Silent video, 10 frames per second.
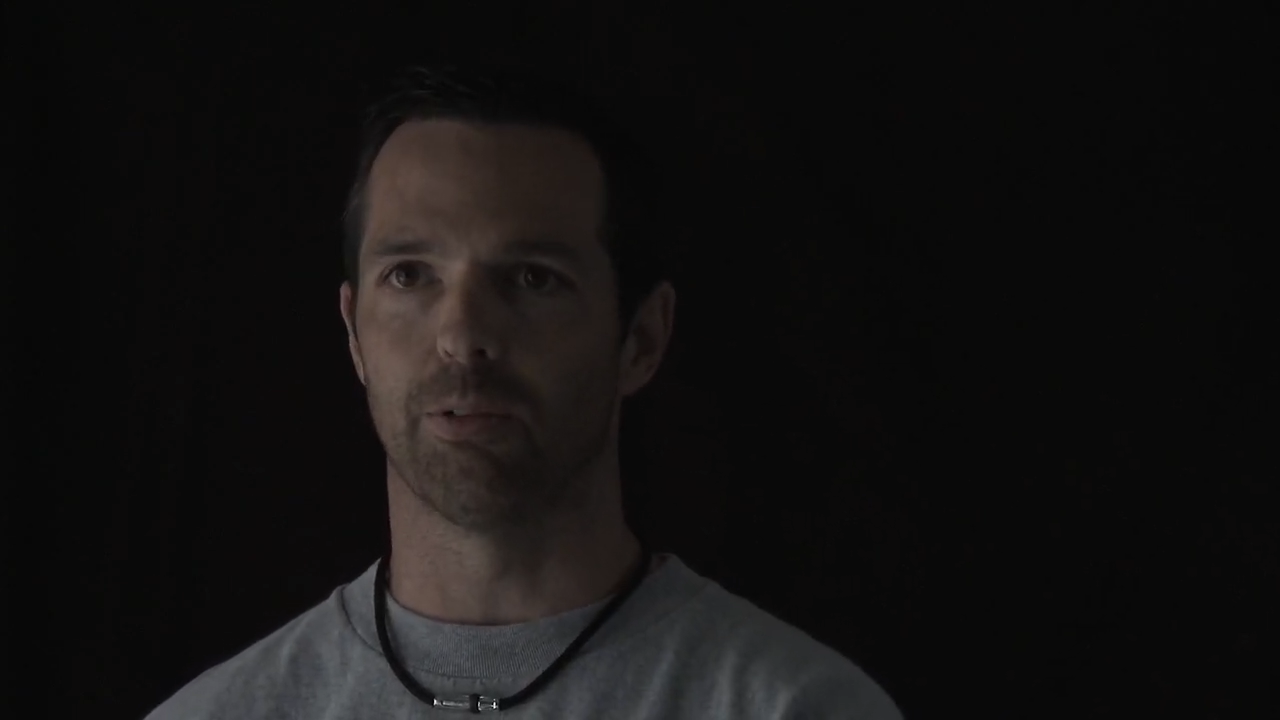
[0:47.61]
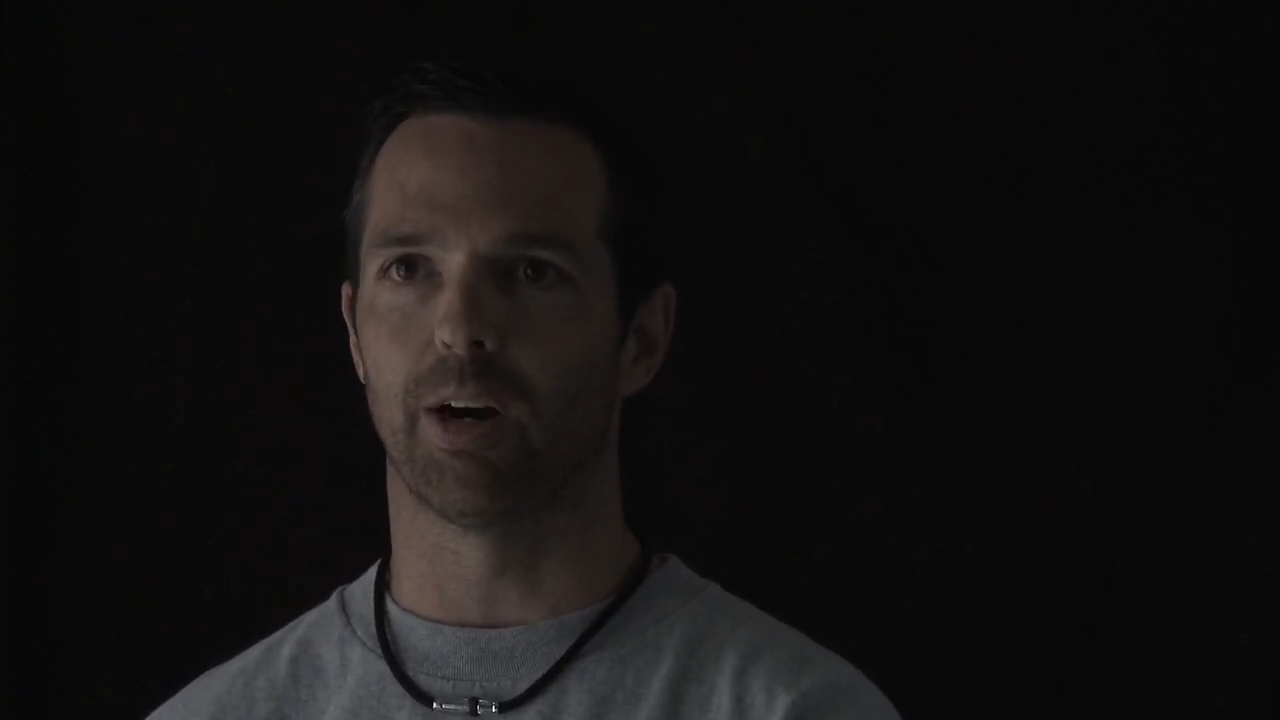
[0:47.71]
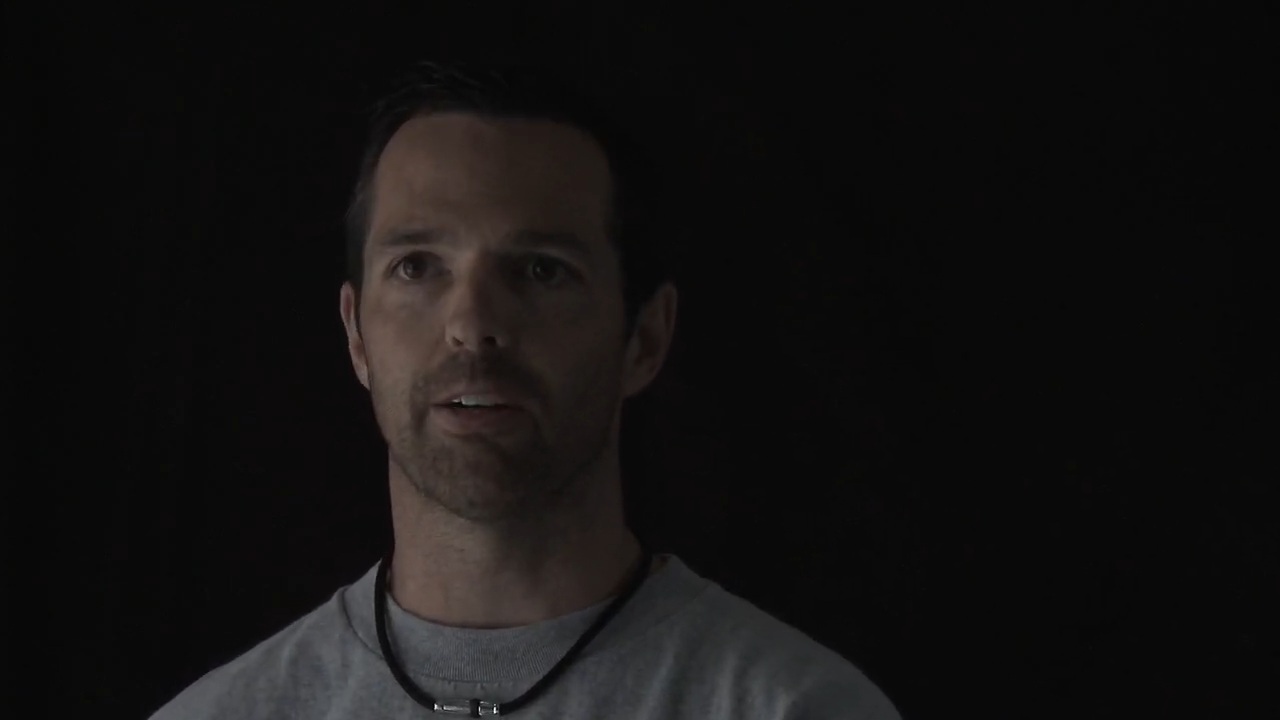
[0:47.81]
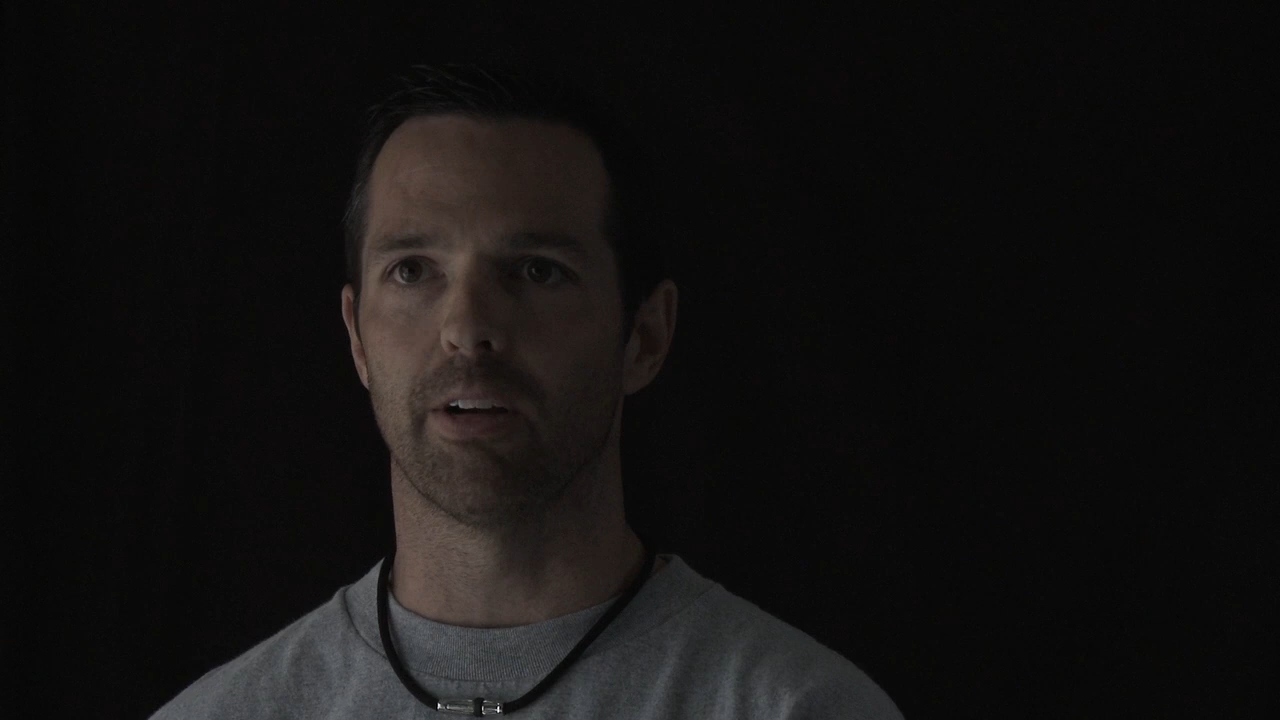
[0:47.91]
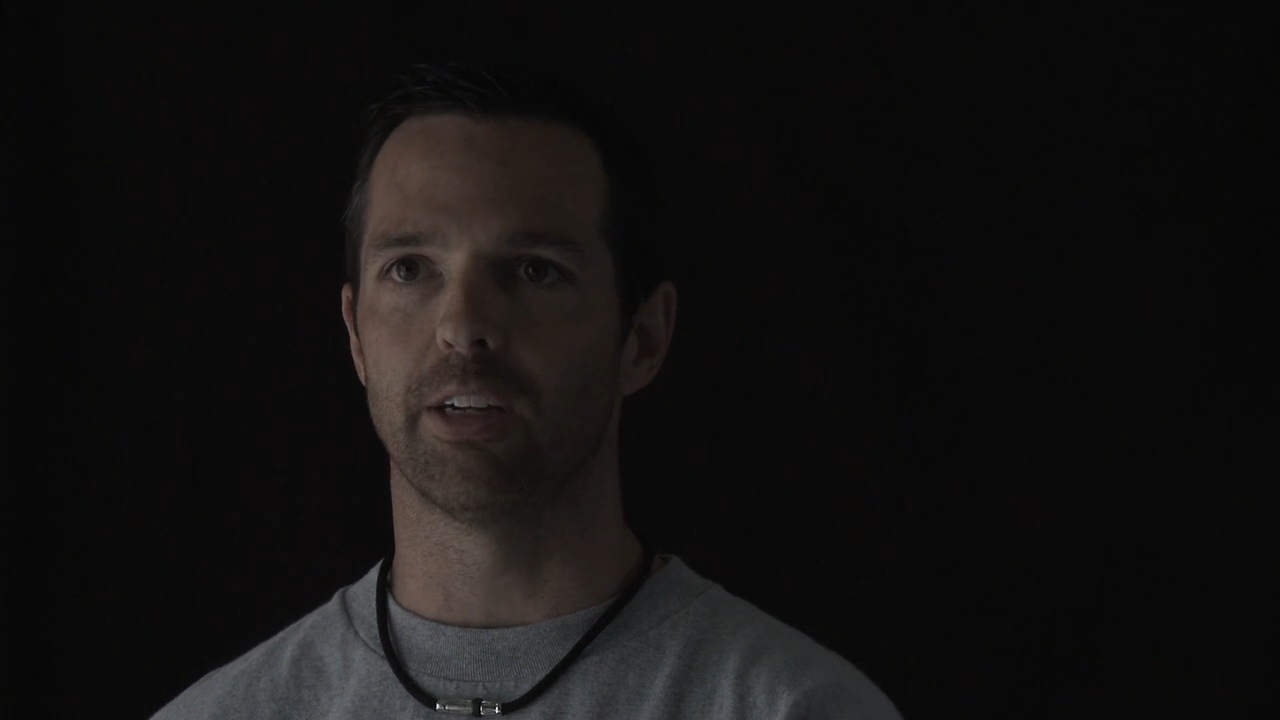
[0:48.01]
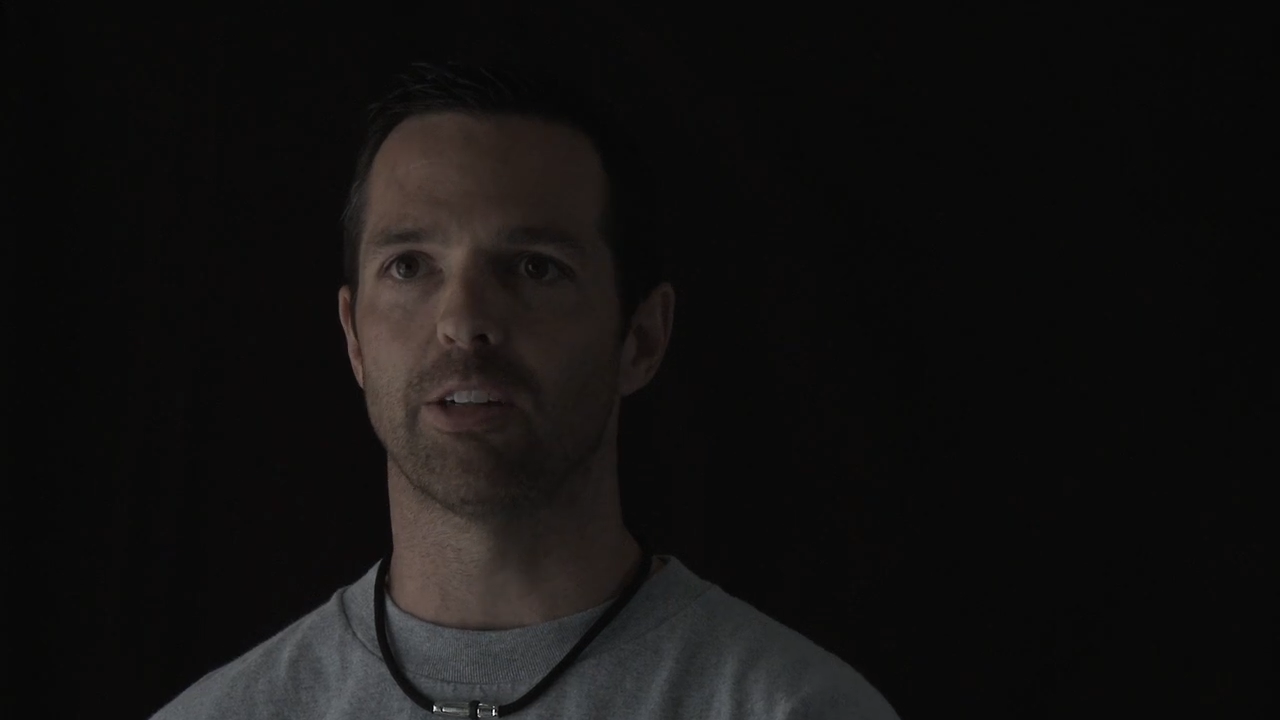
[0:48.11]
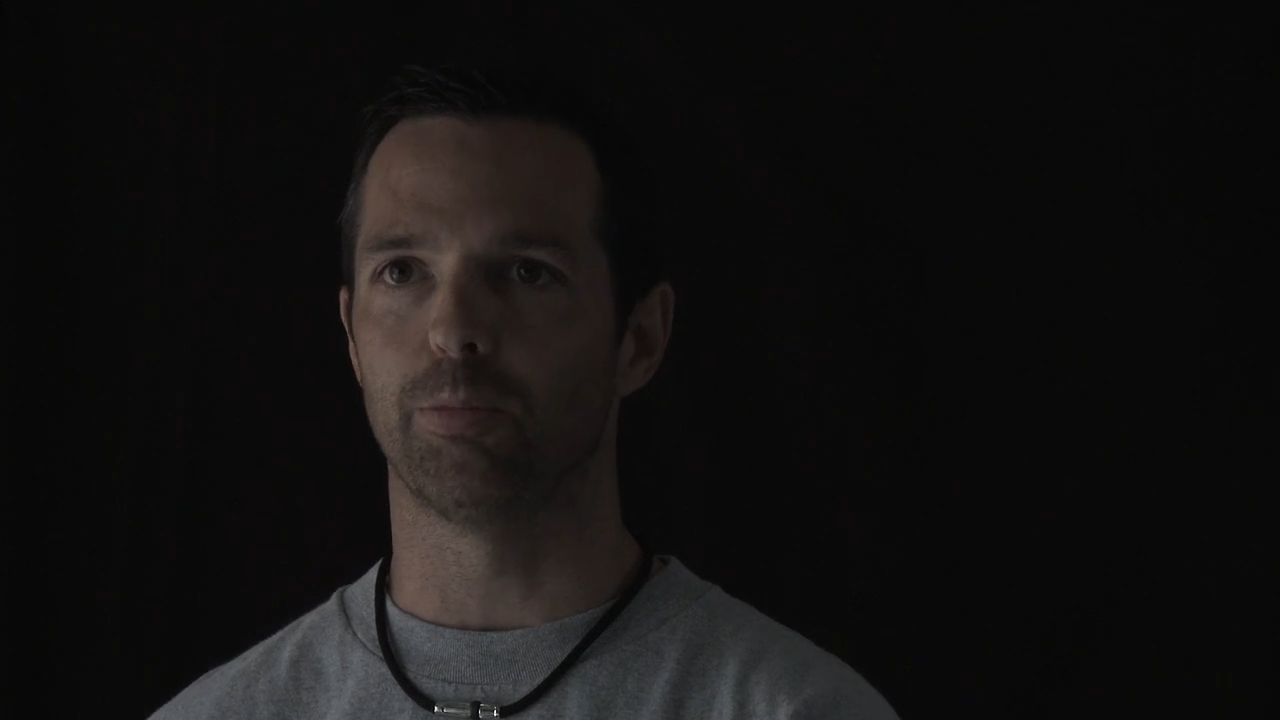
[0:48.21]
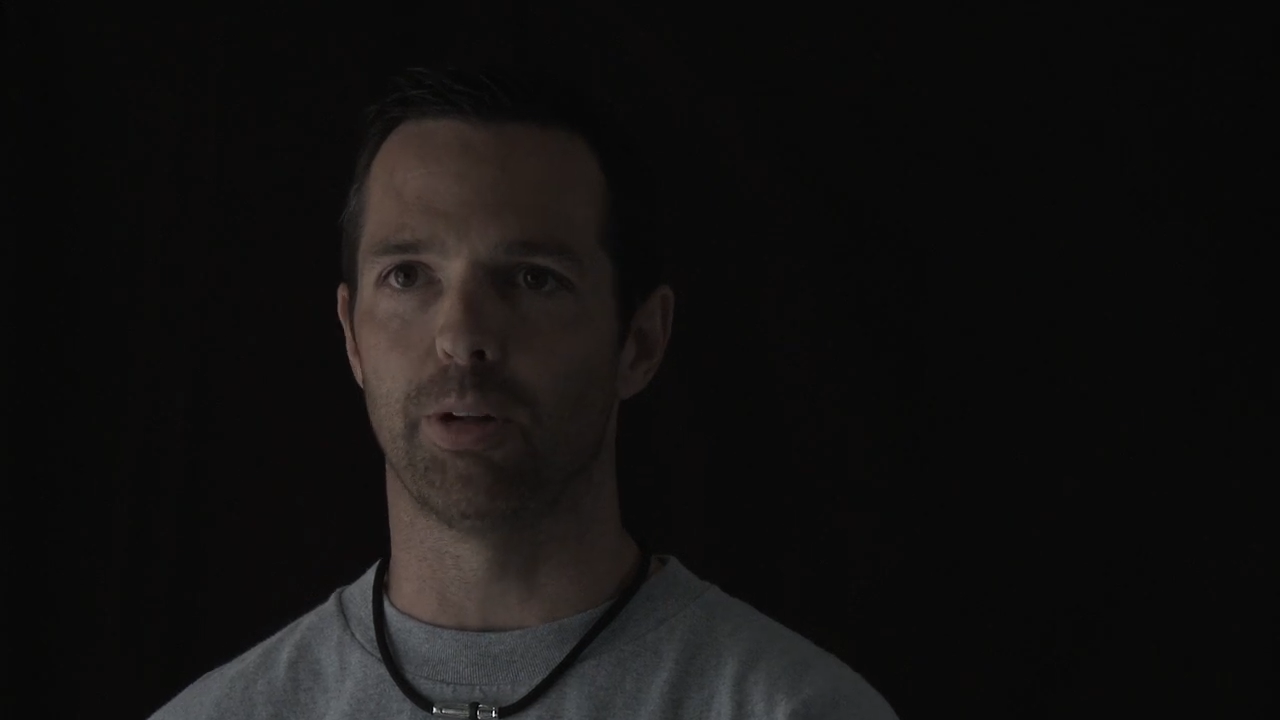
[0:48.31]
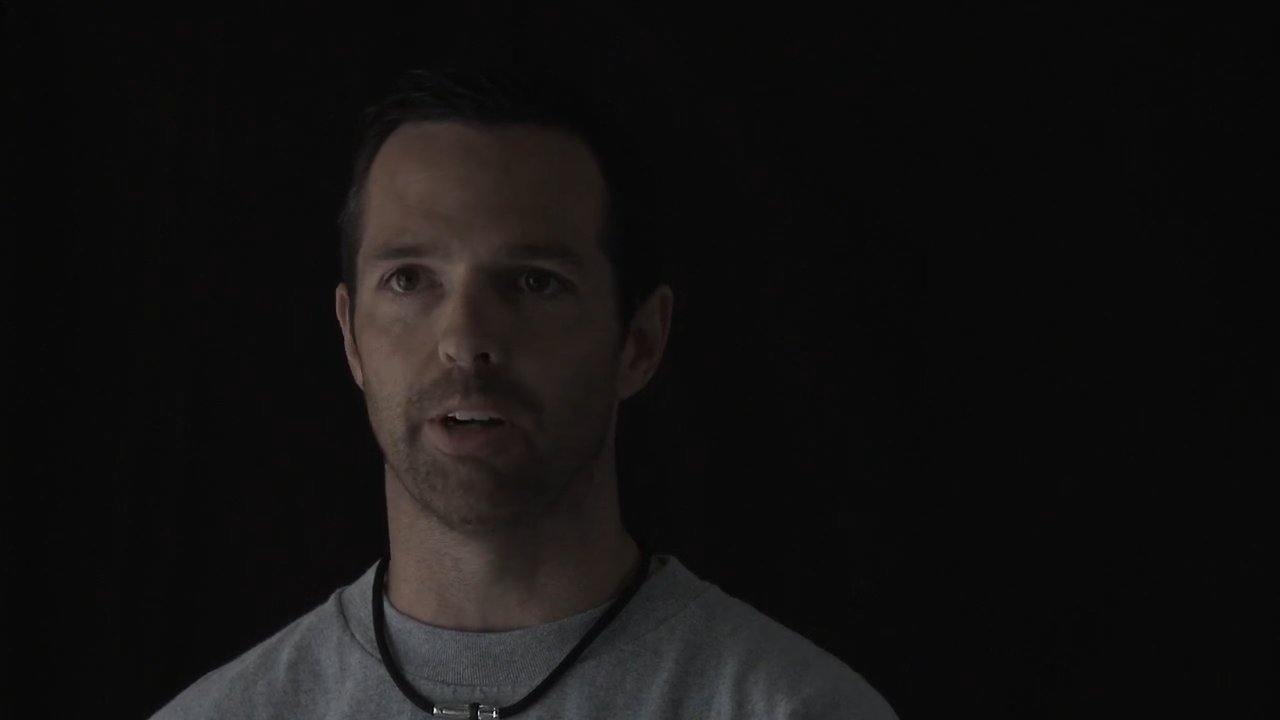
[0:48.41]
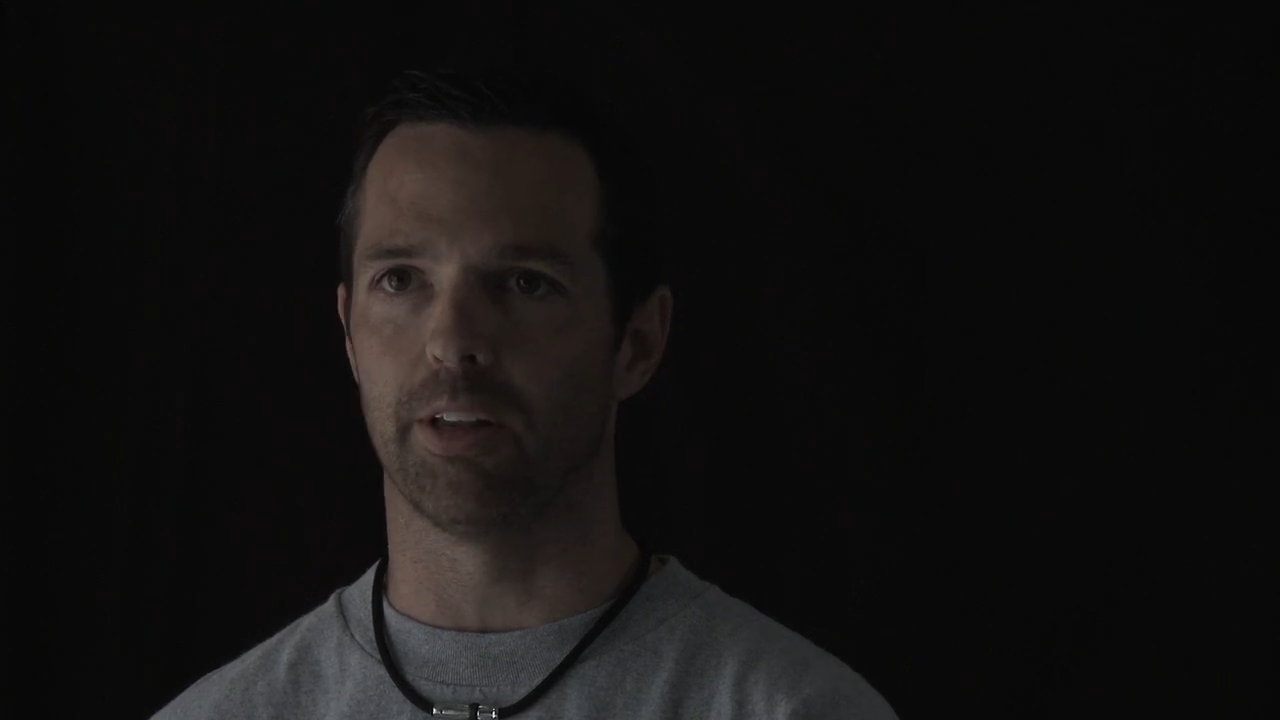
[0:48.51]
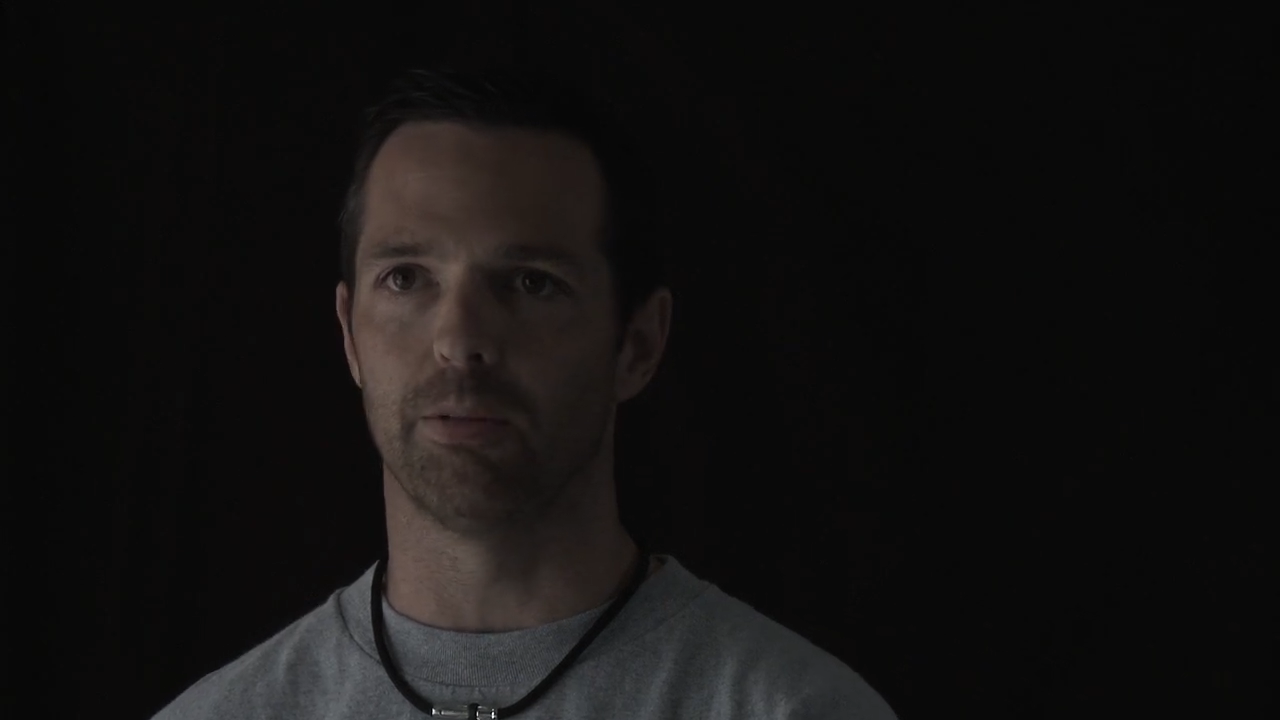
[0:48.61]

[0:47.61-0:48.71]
the recreational player